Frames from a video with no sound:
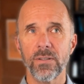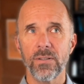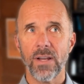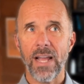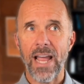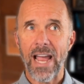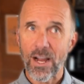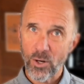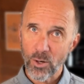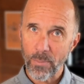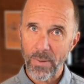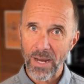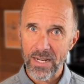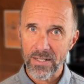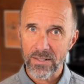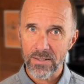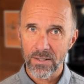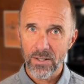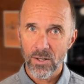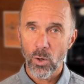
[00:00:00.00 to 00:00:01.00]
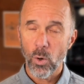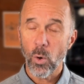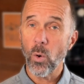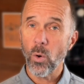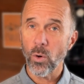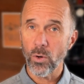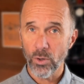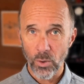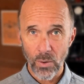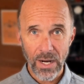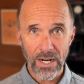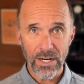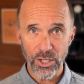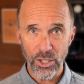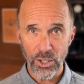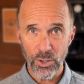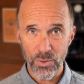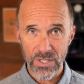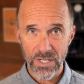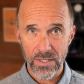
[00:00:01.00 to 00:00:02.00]
Acrobat or know how to
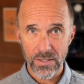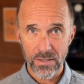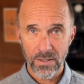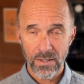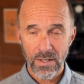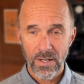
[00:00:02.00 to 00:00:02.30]
use it,